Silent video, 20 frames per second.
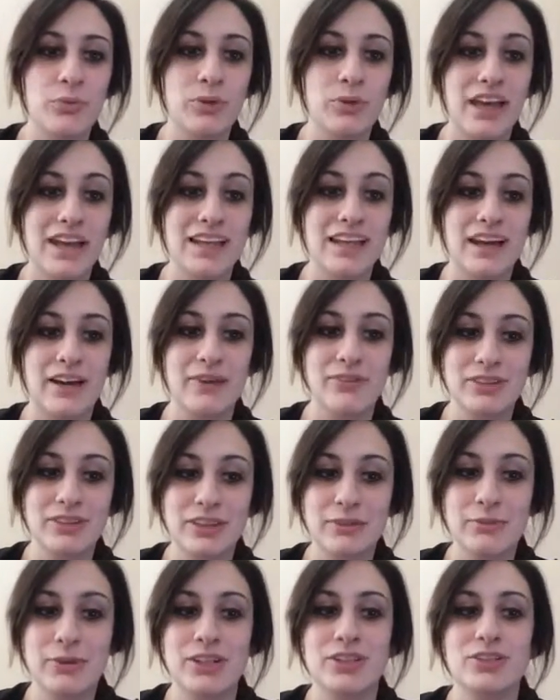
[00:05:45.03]
And I
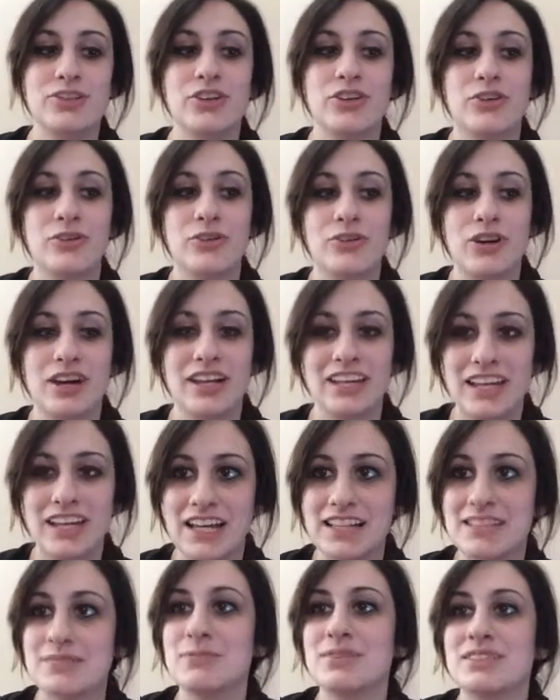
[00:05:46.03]
really want to do a
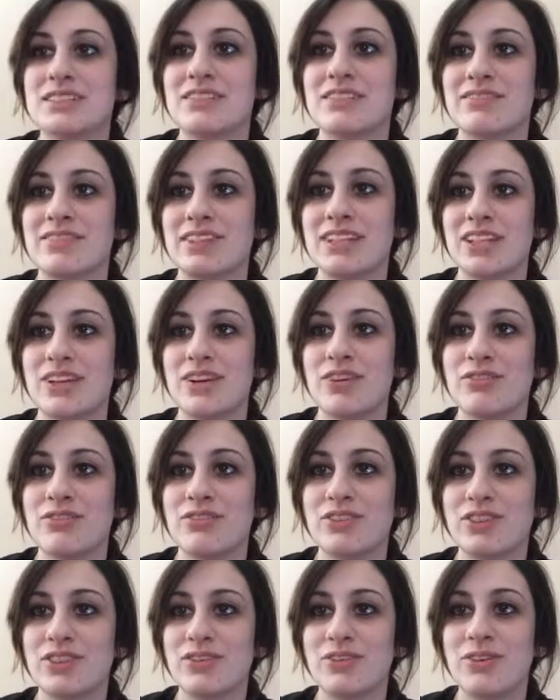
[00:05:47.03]
nice music video
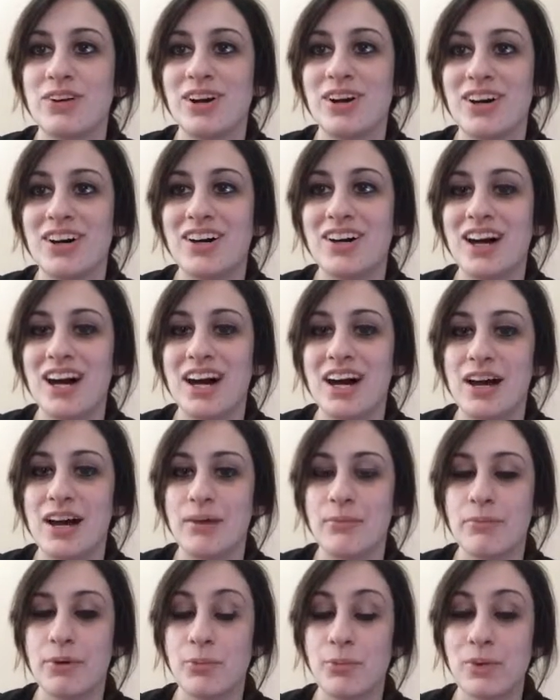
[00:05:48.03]
for you all.
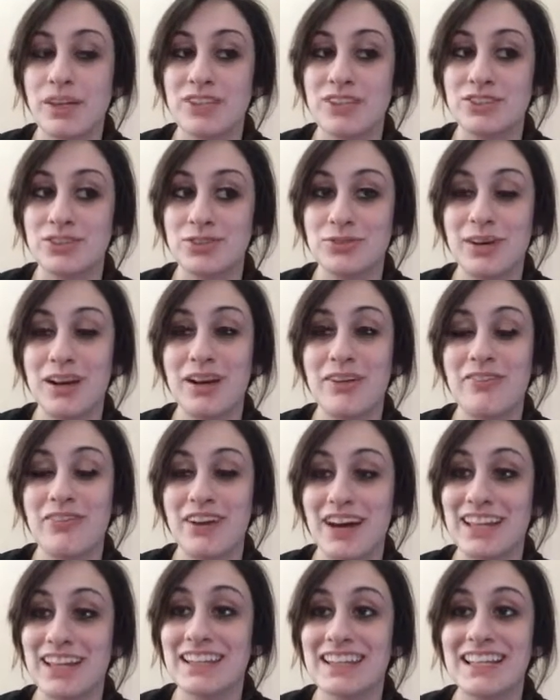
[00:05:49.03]
We do
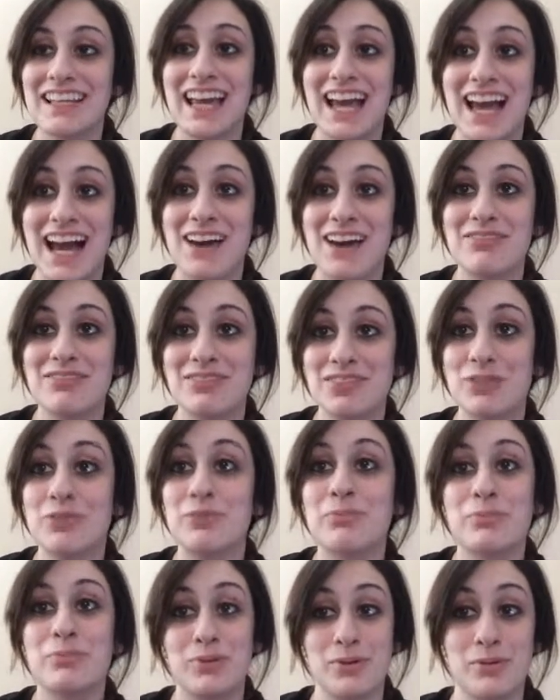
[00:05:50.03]
finally have
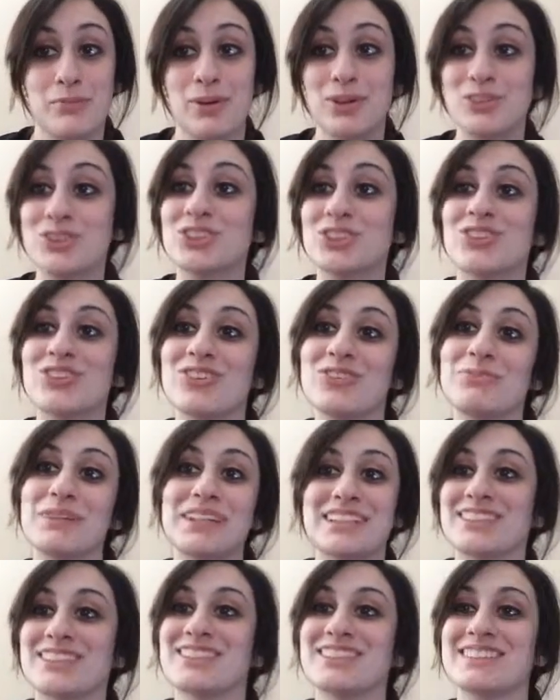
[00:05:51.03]
new promotional
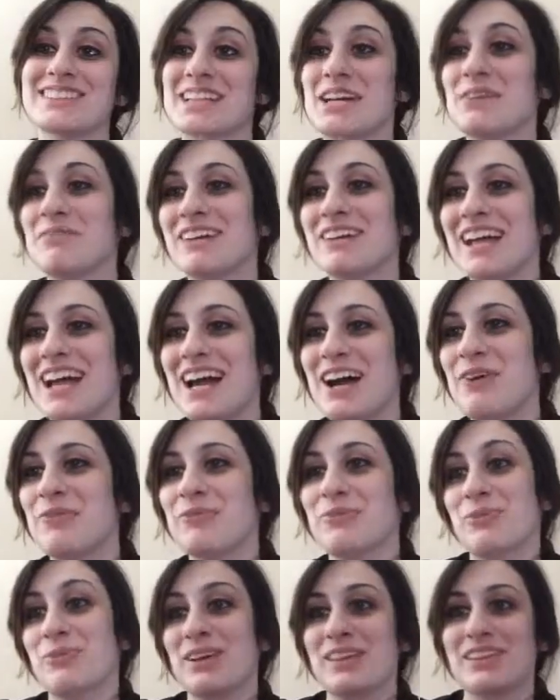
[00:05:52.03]
pictures coming out
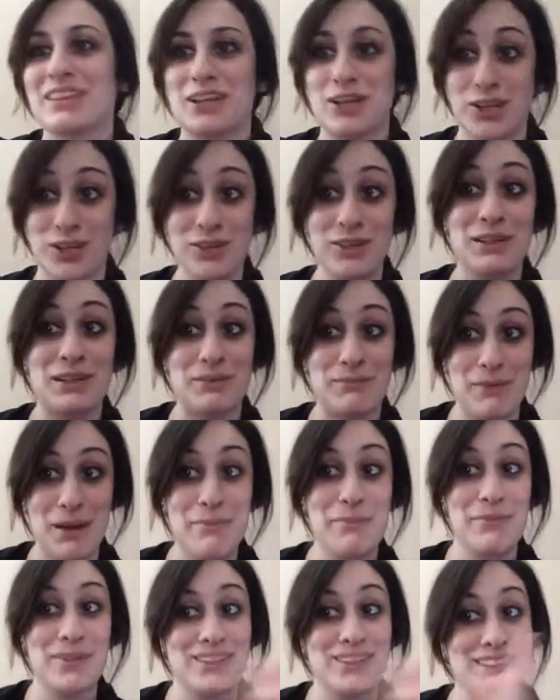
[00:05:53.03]
with current
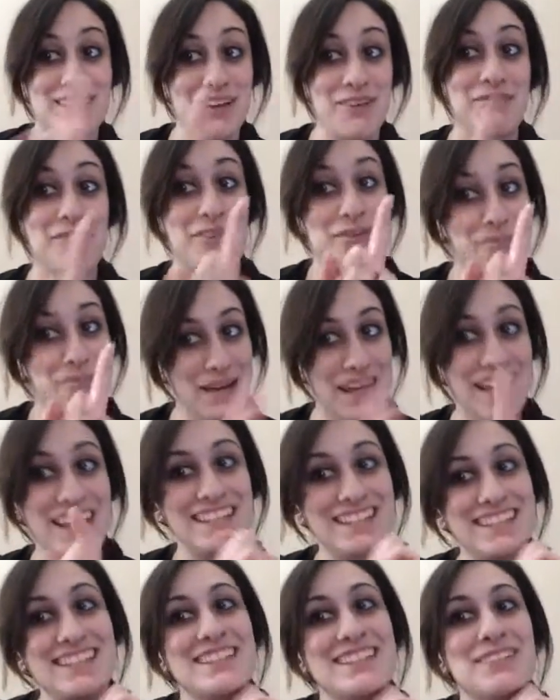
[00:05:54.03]
members of the band
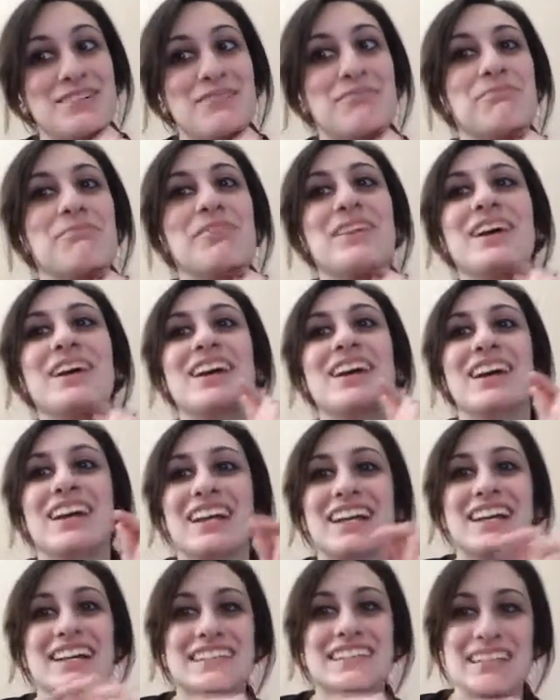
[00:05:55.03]
in them.
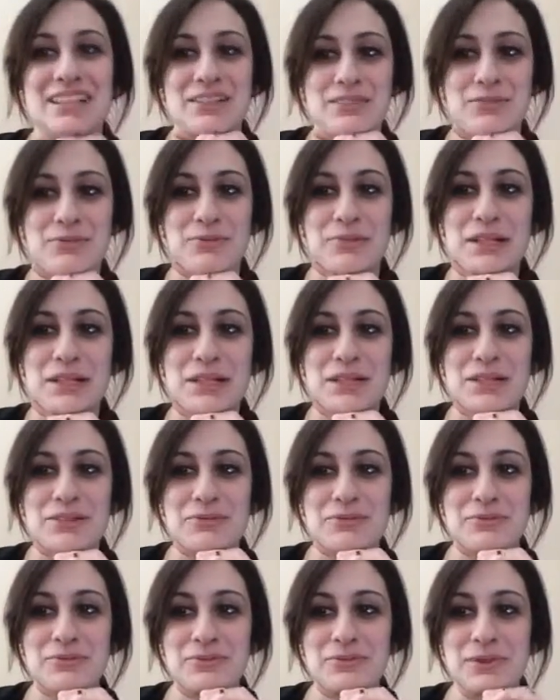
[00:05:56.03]
Because we
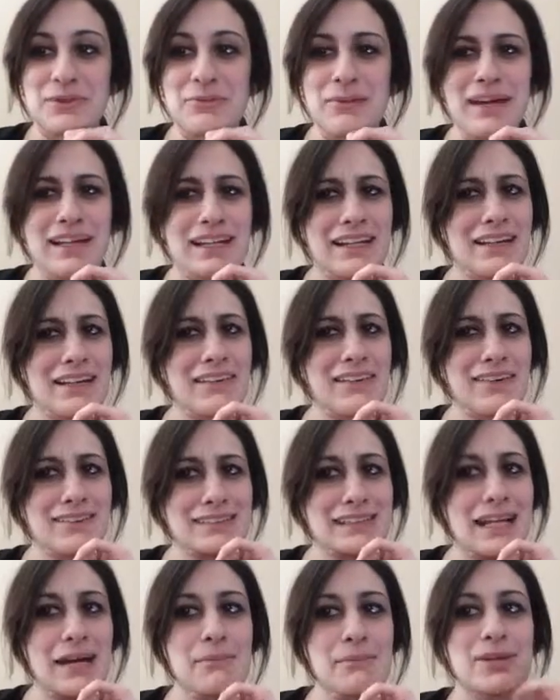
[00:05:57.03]
waited a
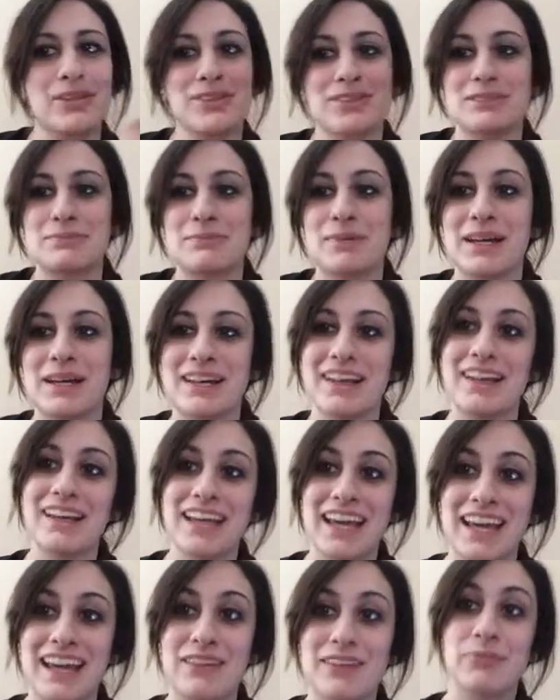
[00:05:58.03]
long time on those. But
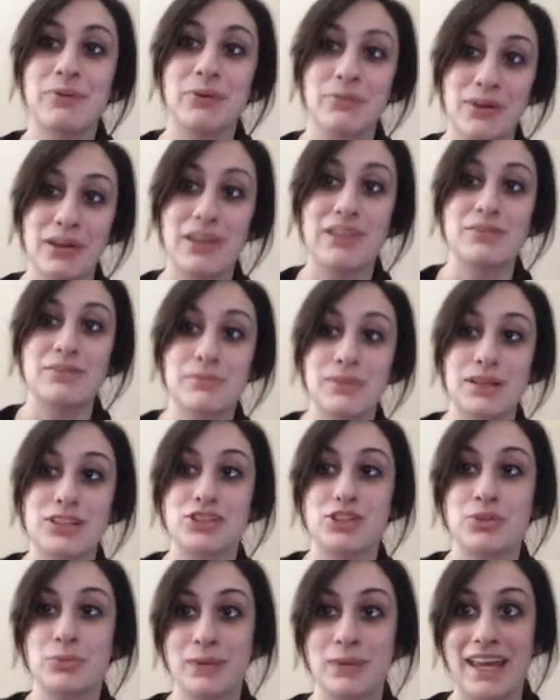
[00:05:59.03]
again, we wanted to make
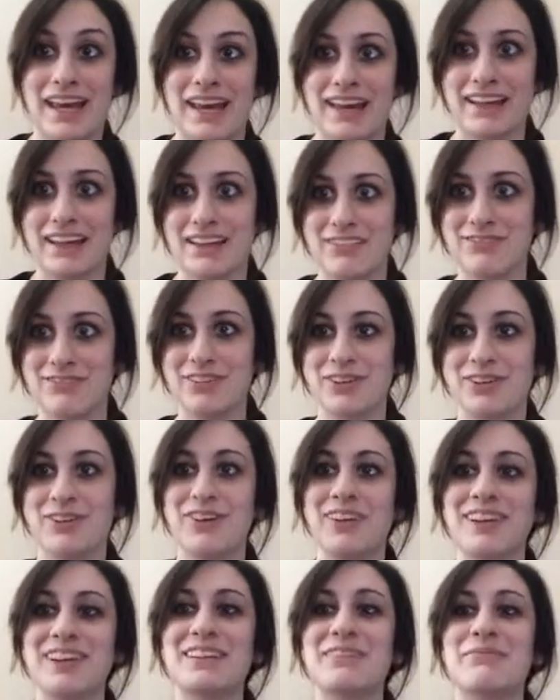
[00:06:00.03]
sure we had
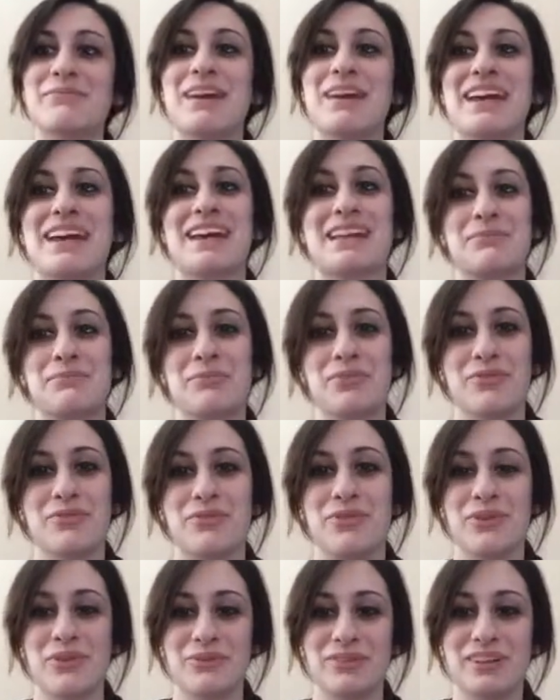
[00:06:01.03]
everyone in the band
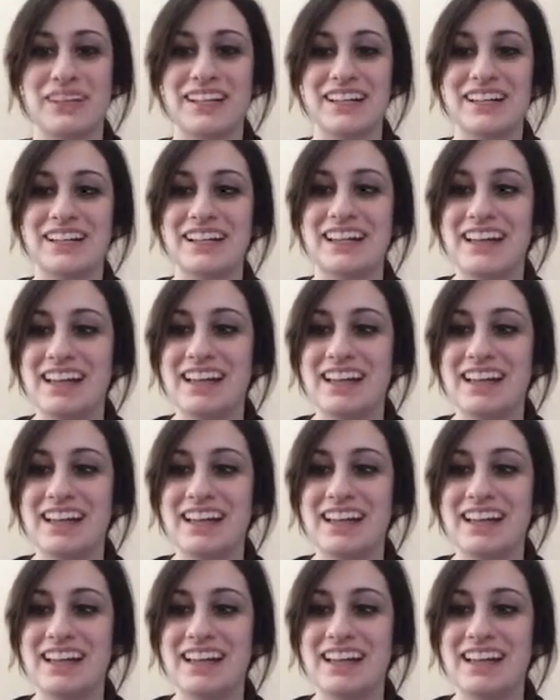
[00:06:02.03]
before we